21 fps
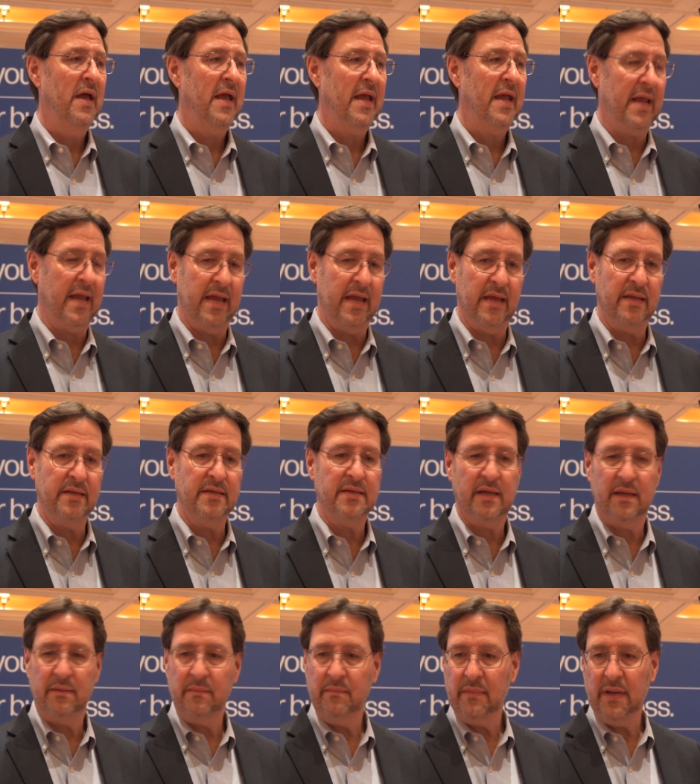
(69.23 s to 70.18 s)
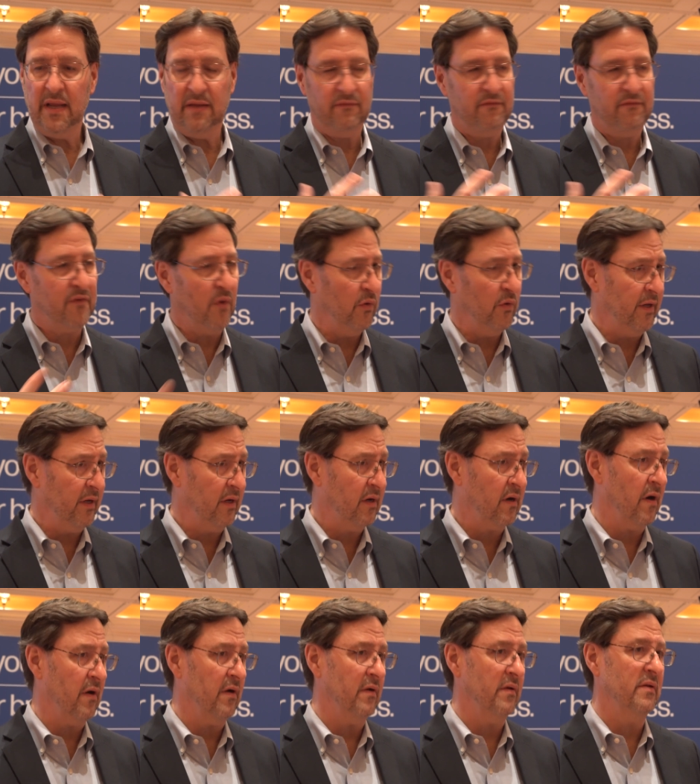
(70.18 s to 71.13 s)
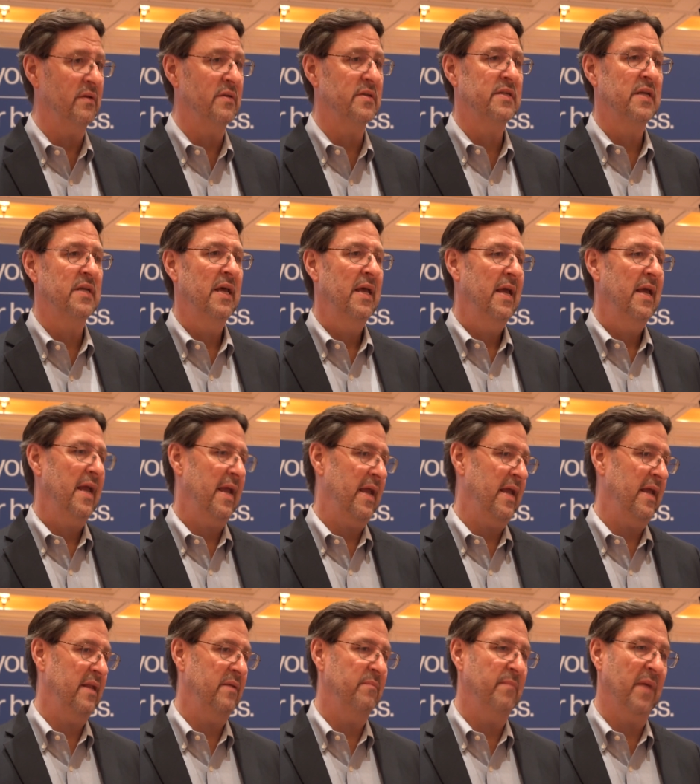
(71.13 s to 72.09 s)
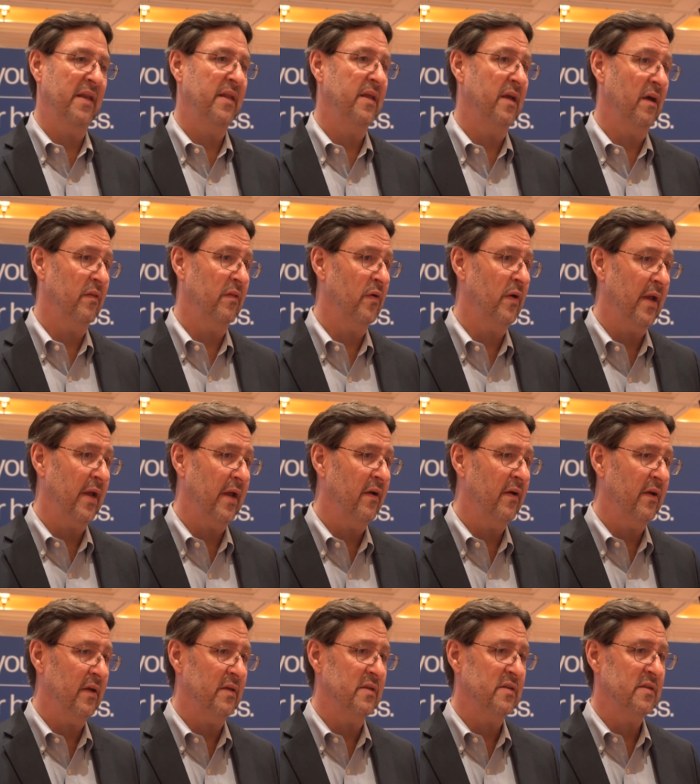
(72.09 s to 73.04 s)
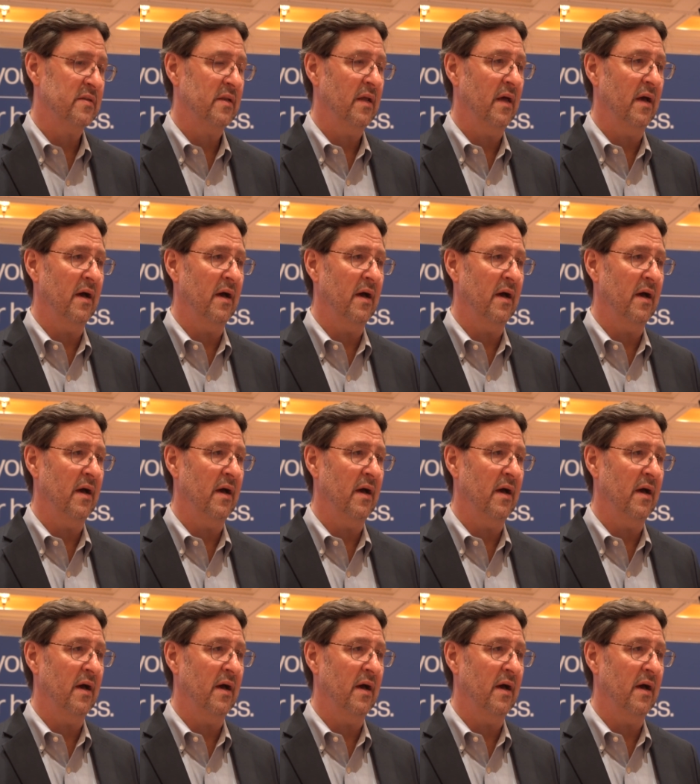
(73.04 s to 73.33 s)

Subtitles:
and folding cartons, and many other areas.